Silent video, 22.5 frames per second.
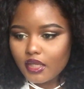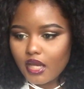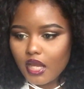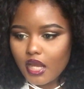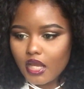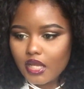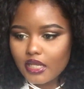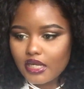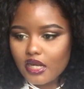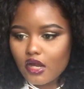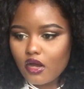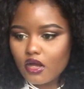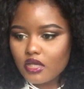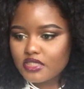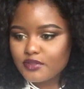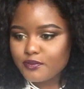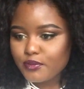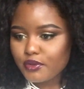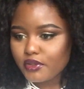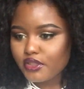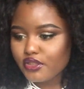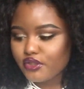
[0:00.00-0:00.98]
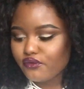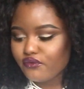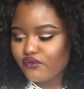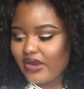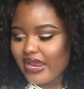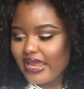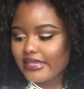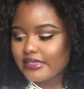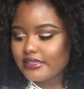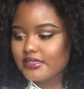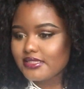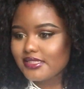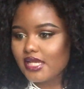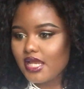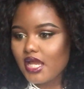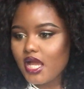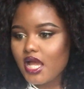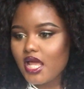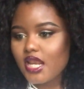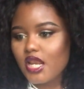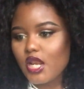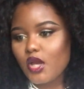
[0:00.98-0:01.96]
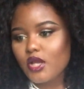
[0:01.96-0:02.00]
uh, last book you read.
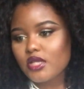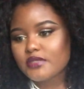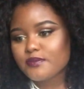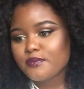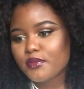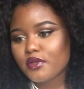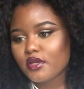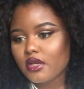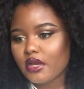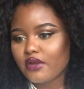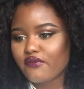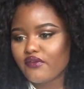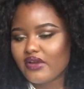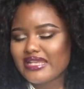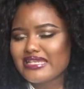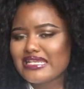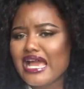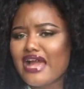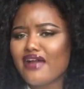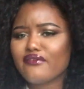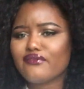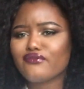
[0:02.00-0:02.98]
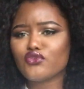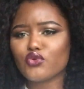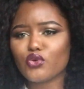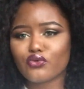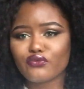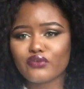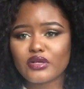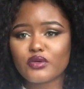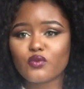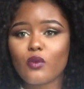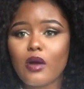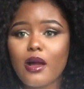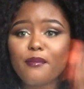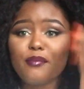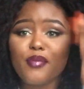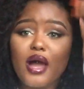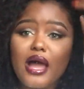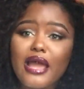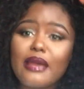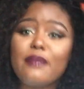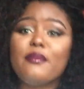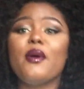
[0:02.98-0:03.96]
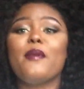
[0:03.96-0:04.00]
Last book I read. I have not read one,
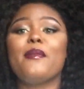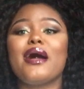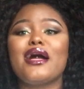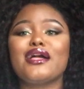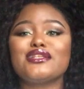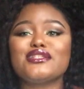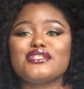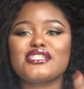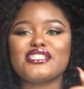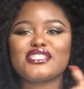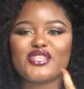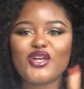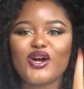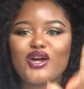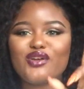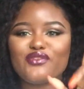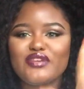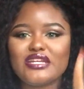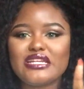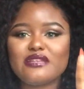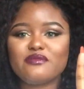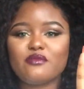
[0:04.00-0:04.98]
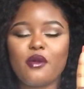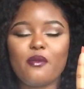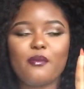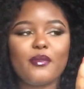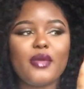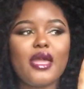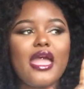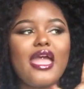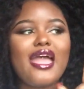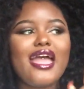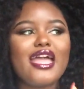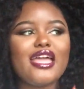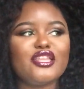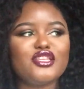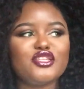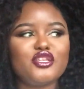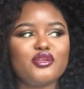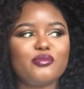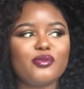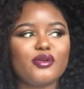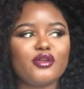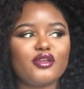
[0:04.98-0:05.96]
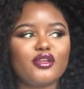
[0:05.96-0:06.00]
but I am about to start reading my a
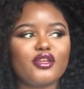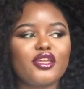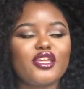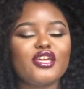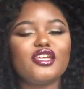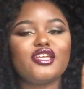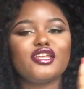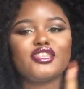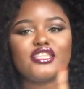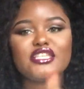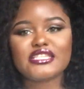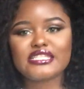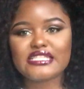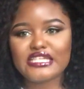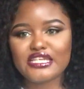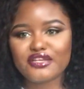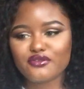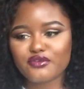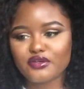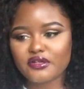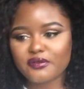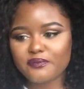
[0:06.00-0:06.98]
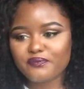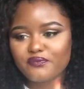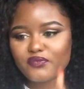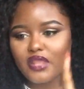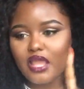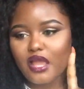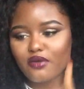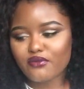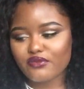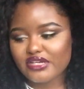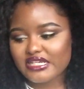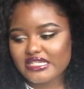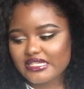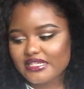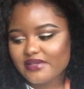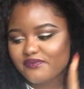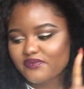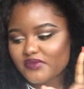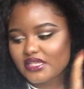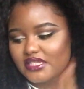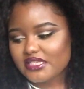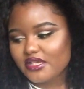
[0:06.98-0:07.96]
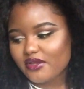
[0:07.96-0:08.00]
new book, The Secret. I'll read
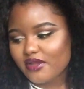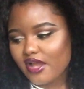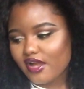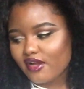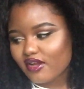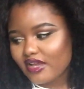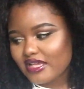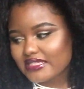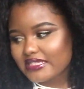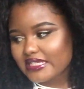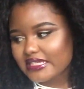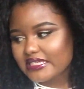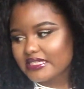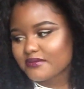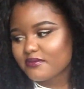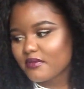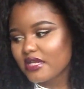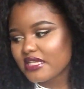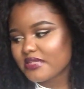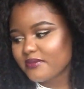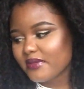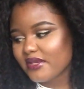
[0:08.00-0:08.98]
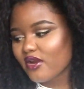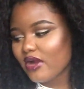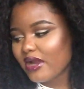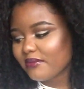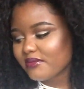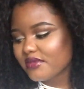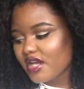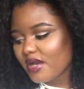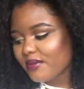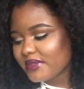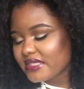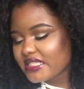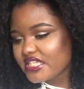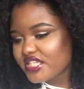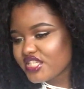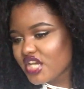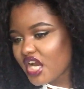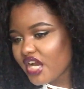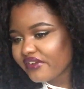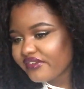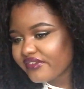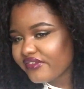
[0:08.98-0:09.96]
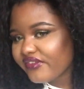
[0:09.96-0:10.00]
it, tell you how guys it is, but it's been hyped up and
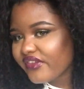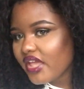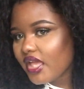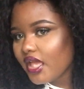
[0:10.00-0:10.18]
stuff